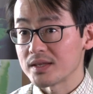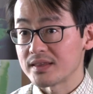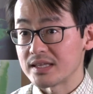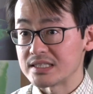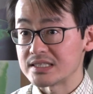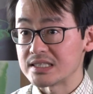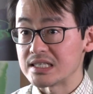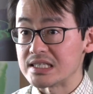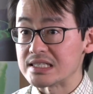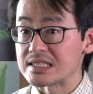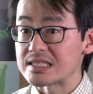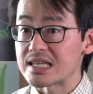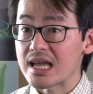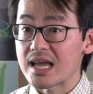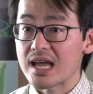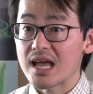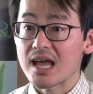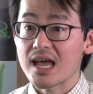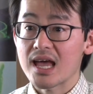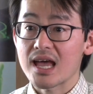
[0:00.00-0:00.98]
with disease
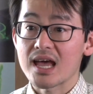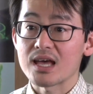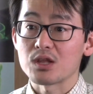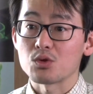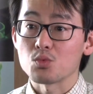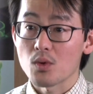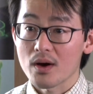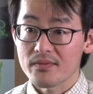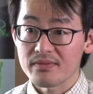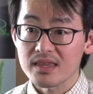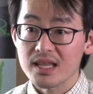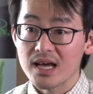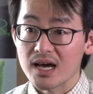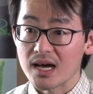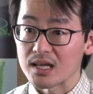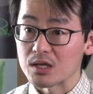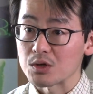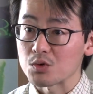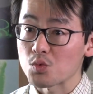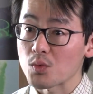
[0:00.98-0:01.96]
at one
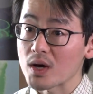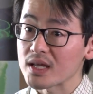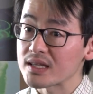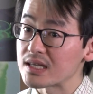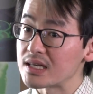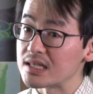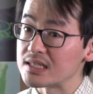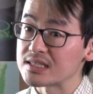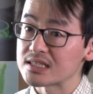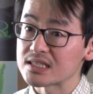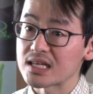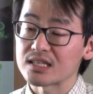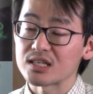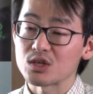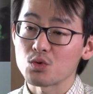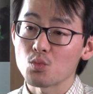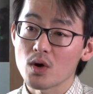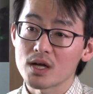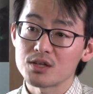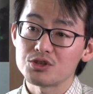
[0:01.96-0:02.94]
time, rather than
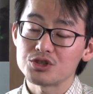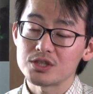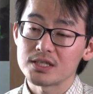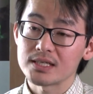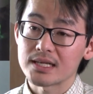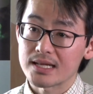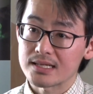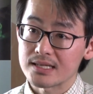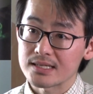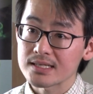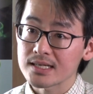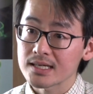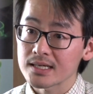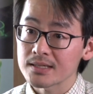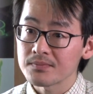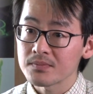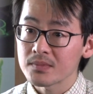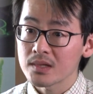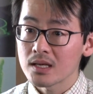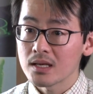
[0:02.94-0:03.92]
studying one gene at a
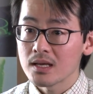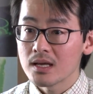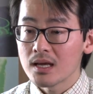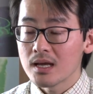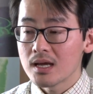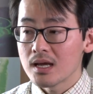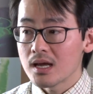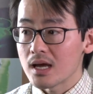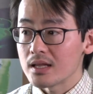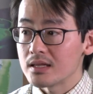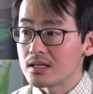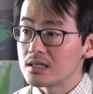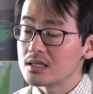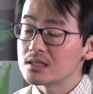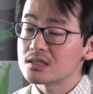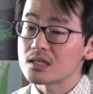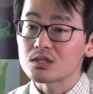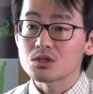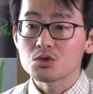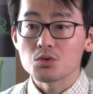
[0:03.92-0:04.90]
time. And then
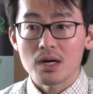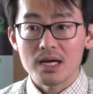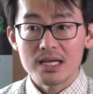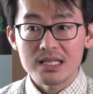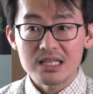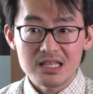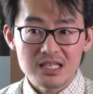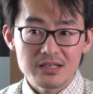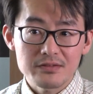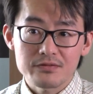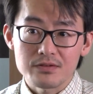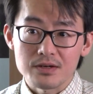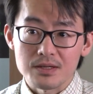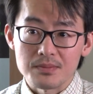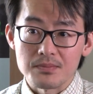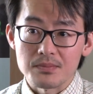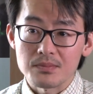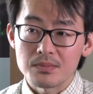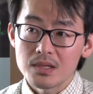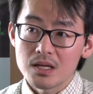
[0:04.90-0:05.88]
this is quite
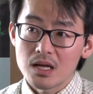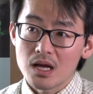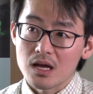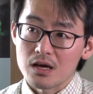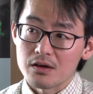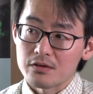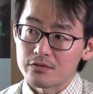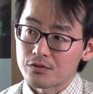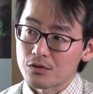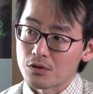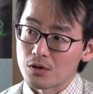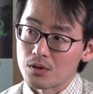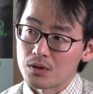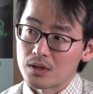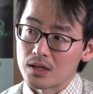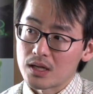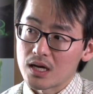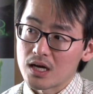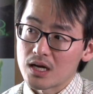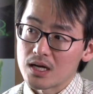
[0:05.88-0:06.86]
different
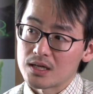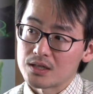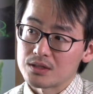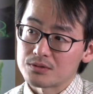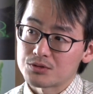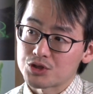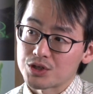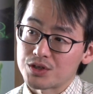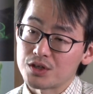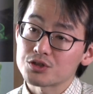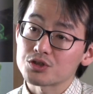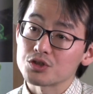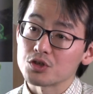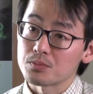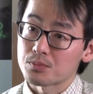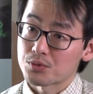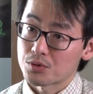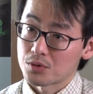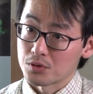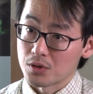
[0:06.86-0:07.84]
from a
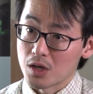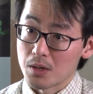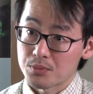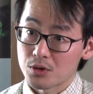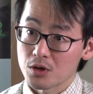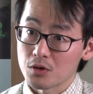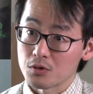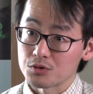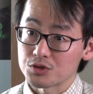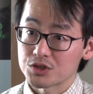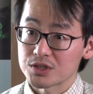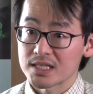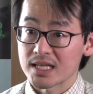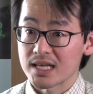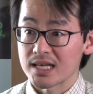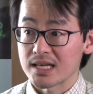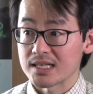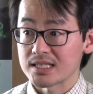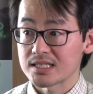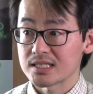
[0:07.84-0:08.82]
traditional approach
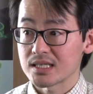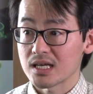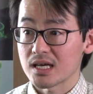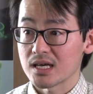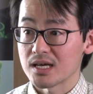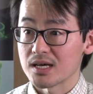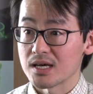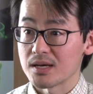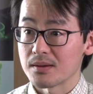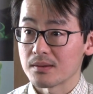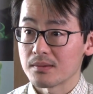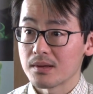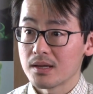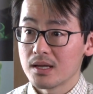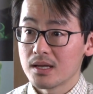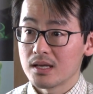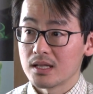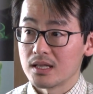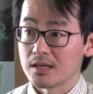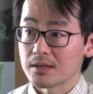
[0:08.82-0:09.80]
that
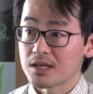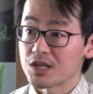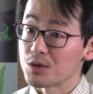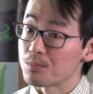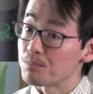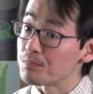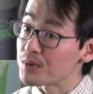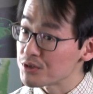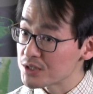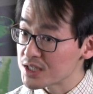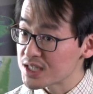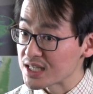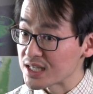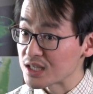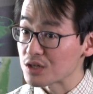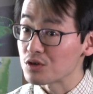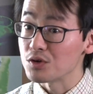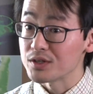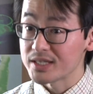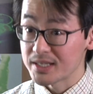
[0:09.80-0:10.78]
the community,
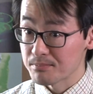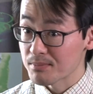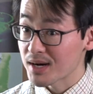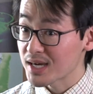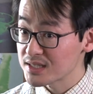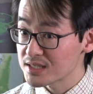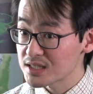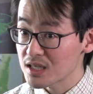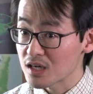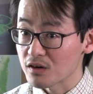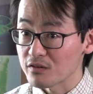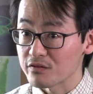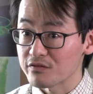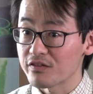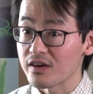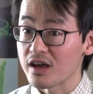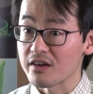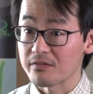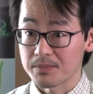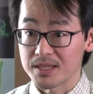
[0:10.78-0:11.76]
including
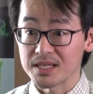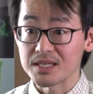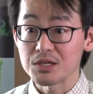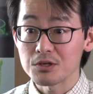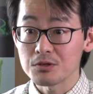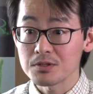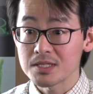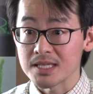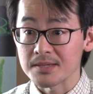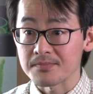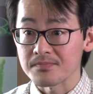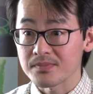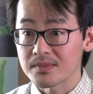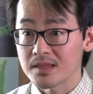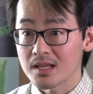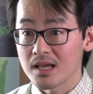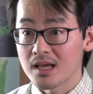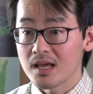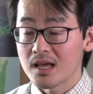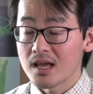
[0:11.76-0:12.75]
myself, have been using.
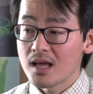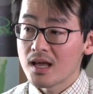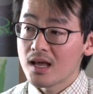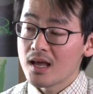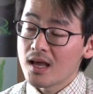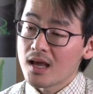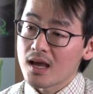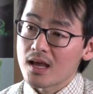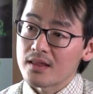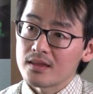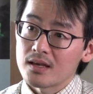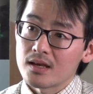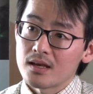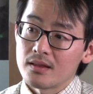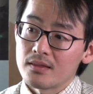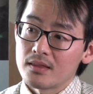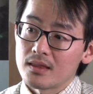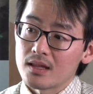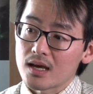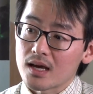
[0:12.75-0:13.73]
And
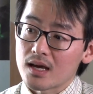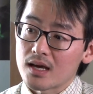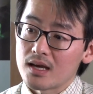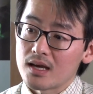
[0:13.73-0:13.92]
then